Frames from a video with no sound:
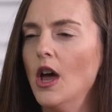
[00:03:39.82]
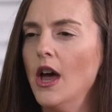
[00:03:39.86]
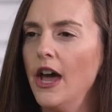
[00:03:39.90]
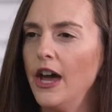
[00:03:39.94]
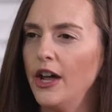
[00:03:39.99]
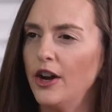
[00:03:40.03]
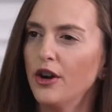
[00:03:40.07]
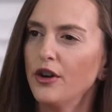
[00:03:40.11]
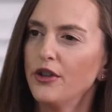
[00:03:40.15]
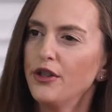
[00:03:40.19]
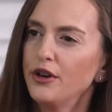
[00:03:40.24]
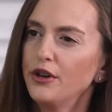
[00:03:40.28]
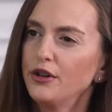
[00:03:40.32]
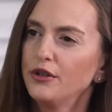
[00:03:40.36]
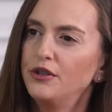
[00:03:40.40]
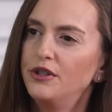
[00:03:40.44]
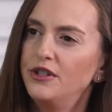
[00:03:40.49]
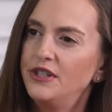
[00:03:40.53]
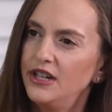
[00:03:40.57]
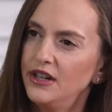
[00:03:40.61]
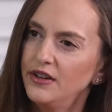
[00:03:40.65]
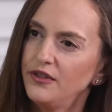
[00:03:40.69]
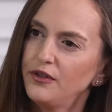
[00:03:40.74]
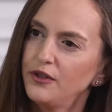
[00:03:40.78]
And are there
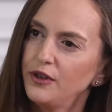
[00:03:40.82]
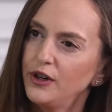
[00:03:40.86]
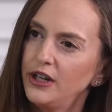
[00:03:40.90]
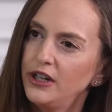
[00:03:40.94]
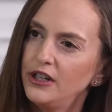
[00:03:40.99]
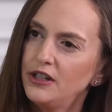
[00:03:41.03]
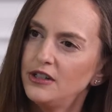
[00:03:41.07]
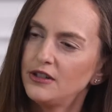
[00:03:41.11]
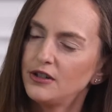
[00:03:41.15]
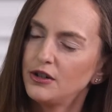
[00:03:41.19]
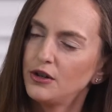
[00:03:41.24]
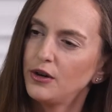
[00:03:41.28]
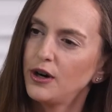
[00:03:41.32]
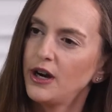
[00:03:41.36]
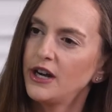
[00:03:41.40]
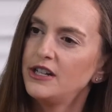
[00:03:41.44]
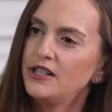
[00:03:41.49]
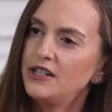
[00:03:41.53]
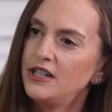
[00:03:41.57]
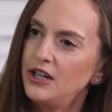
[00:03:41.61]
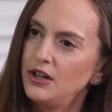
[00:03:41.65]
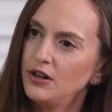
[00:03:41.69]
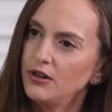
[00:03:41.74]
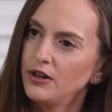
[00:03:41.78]
different
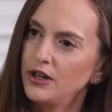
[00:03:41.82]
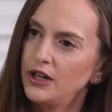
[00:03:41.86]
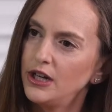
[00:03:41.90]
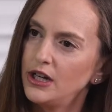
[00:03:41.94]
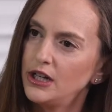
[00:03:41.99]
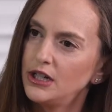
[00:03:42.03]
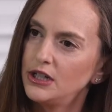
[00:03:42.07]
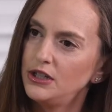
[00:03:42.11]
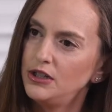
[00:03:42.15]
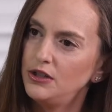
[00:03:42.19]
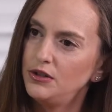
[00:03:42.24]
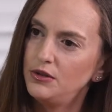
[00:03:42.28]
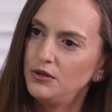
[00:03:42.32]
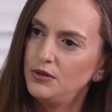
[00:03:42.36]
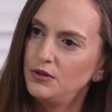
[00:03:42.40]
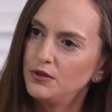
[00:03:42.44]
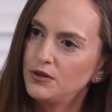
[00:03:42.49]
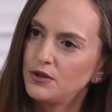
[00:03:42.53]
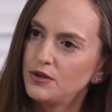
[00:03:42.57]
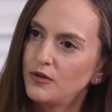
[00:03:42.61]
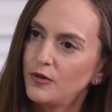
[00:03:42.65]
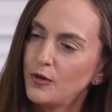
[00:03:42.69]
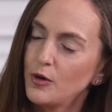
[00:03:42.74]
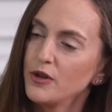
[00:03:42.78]
criteria
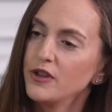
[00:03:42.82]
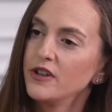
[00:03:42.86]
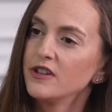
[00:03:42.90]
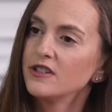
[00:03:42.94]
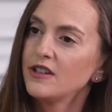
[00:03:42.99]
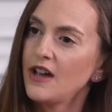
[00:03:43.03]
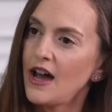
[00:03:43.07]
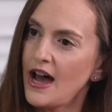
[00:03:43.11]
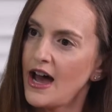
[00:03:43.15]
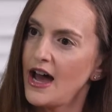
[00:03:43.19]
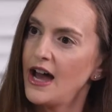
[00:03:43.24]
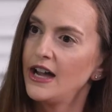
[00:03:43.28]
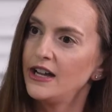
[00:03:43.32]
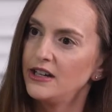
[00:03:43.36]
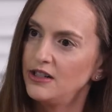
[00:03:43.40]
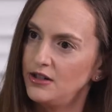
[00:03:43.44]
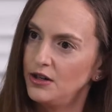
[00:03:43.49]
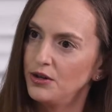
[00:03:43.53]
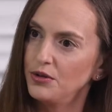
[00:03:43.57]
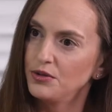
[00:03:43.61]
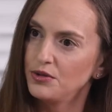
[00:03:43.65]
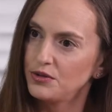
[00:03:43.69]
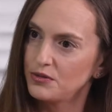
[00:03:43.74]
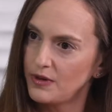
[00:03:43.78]
used for this high
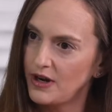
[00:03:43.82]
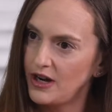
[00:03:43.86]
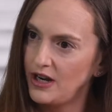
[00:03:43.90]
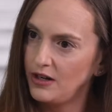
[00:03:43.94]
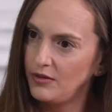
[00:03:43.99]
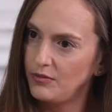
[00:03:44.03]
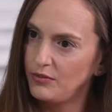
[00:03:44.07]
dose rate